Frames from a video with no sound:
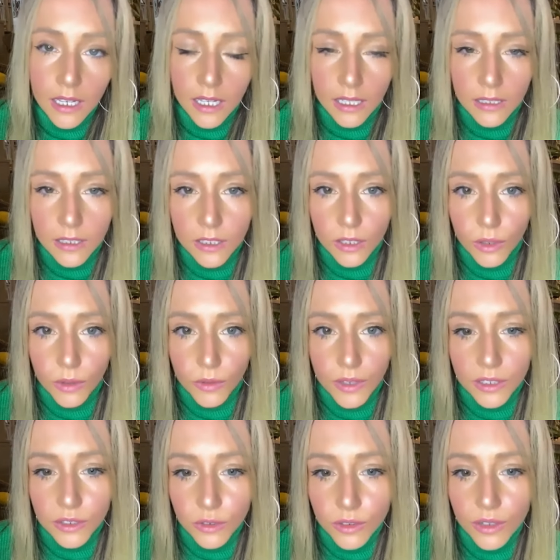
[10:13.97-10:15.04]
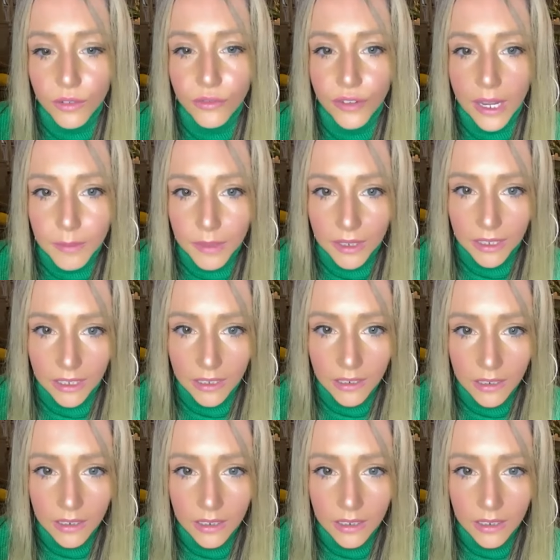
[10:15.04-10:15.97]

And so they took the family,